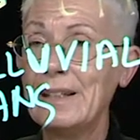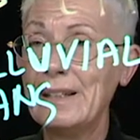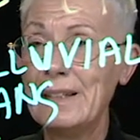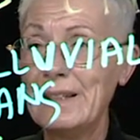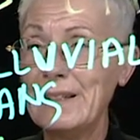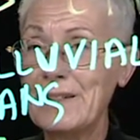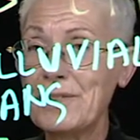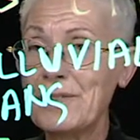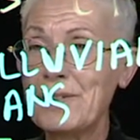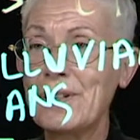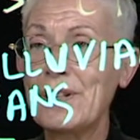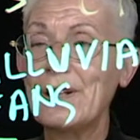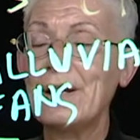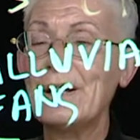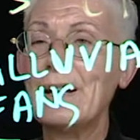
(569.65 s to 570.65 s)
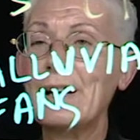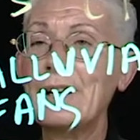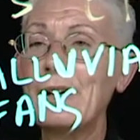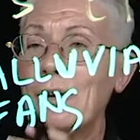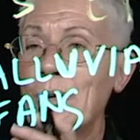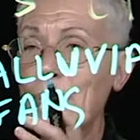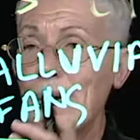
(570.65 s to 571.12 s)
is a
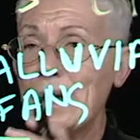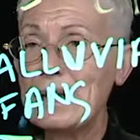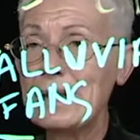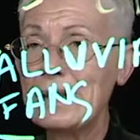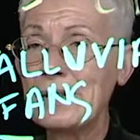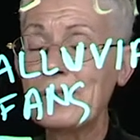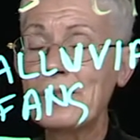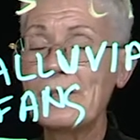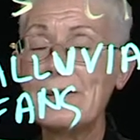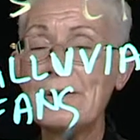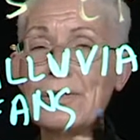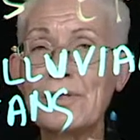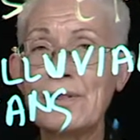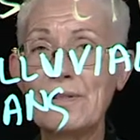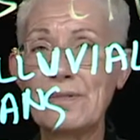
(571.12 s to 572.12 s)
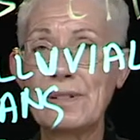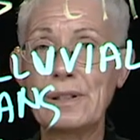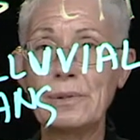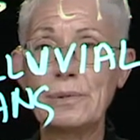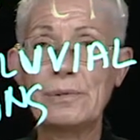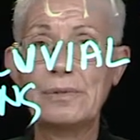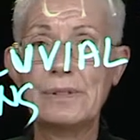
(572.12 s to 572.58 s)
coalescence of
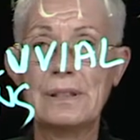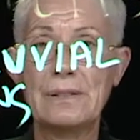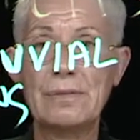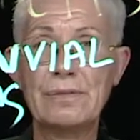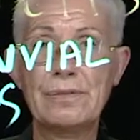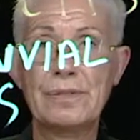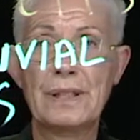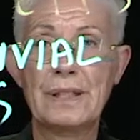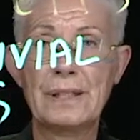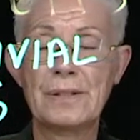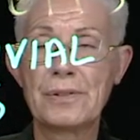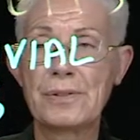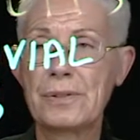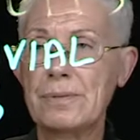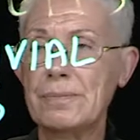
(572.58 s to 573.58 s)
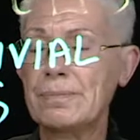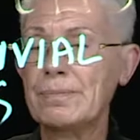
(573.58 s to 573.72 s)
alluvial fans,